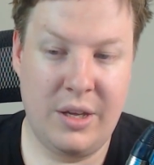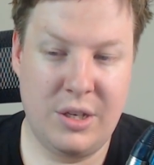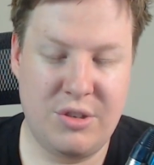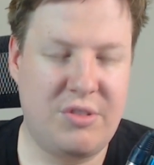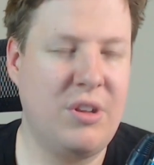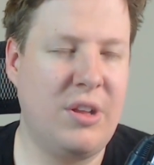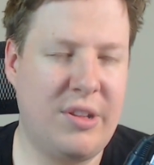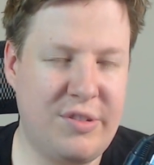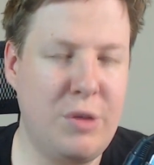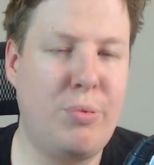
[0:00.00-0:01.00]
Just a
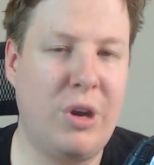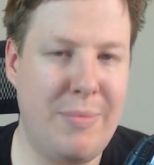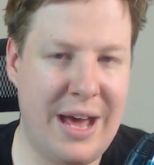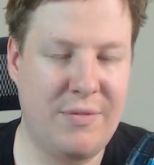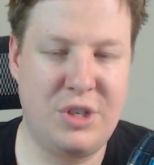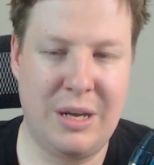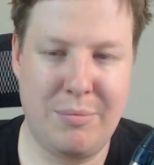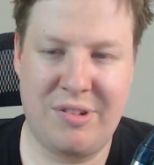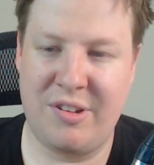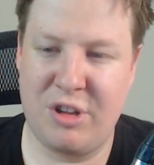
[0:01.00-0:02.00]
super amount of
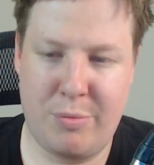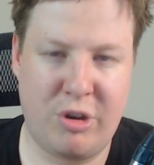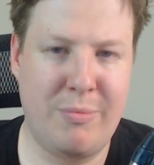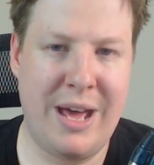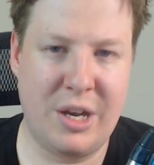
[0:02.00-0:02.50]
jumps, a super amount